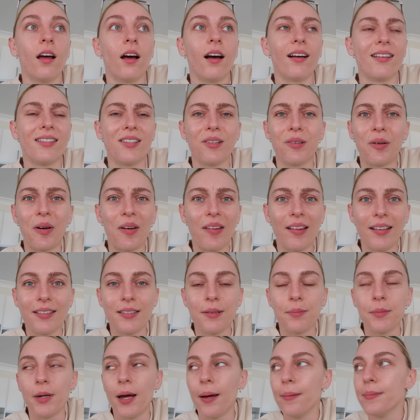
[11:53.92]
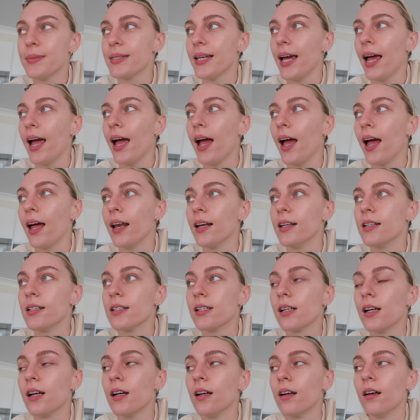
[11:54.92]
I still go there sometimes
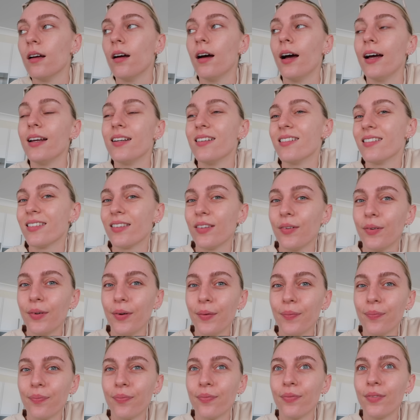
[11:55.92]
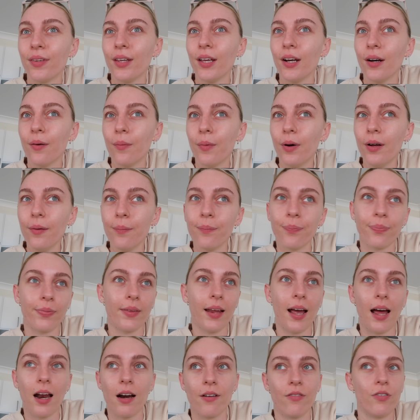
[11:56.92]
and I just thought you know what?
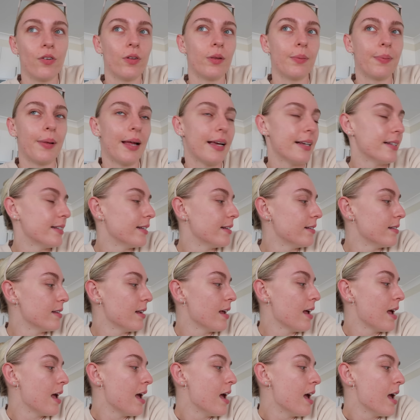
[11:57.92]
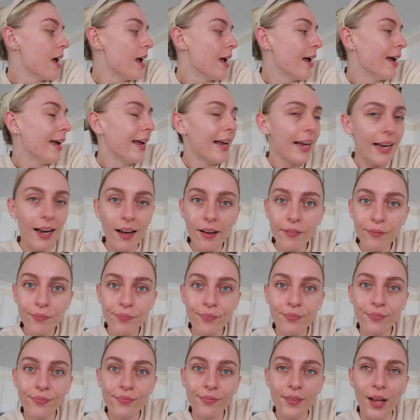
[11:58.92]
Out of all the places here,
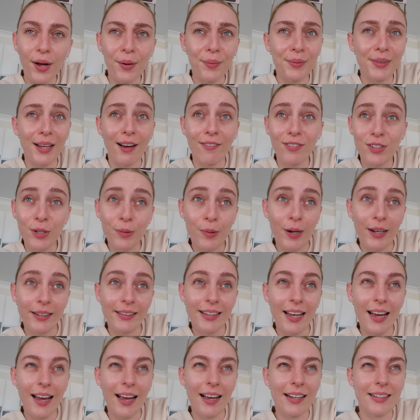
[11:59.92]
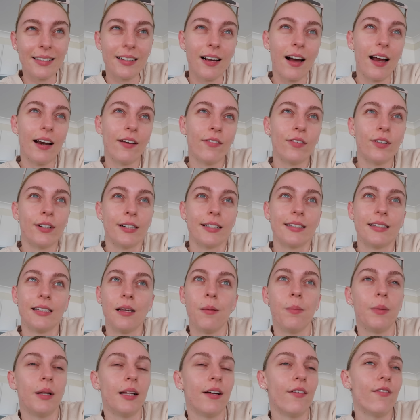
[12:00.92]
I would love to work there. It's kind of got a
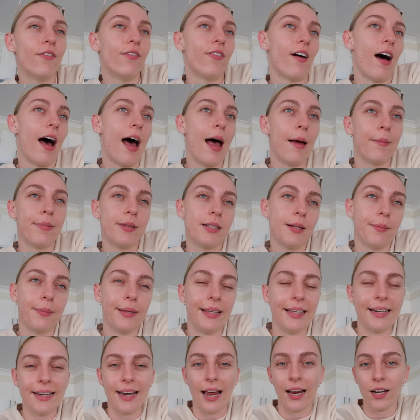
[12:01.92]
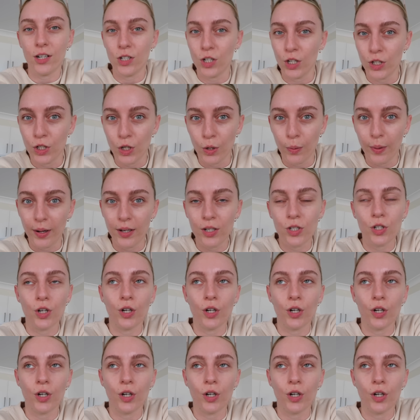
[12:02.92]
similar vibe, similar nature to it